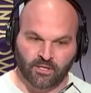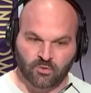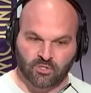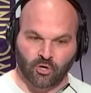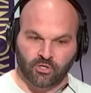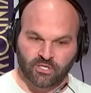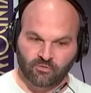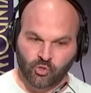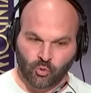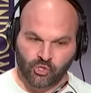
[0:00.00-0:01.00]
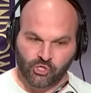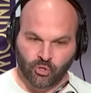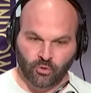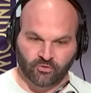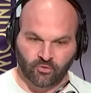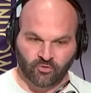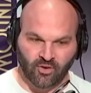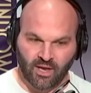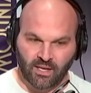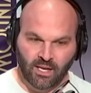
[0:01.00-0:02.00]
This was courtesy of Jordan Schultz, who
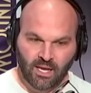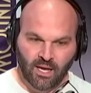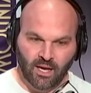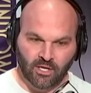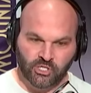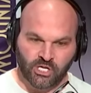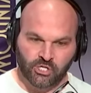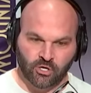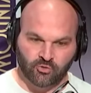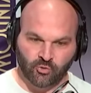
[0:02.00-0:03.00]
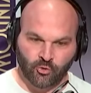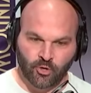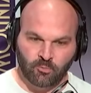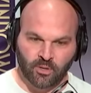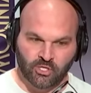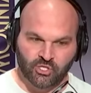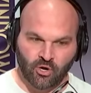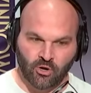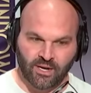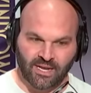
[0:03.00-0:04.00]
said, Chase Young's recruiting pitch
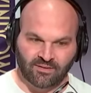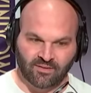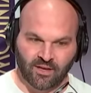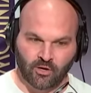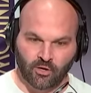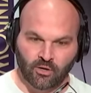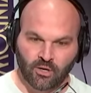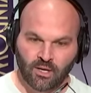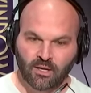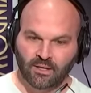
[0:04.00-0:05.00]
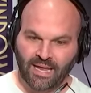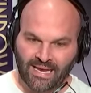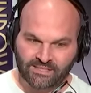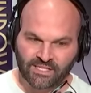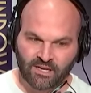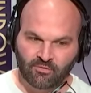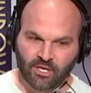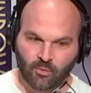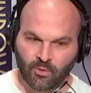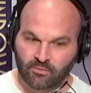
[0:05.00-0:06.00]
started at dinner last evening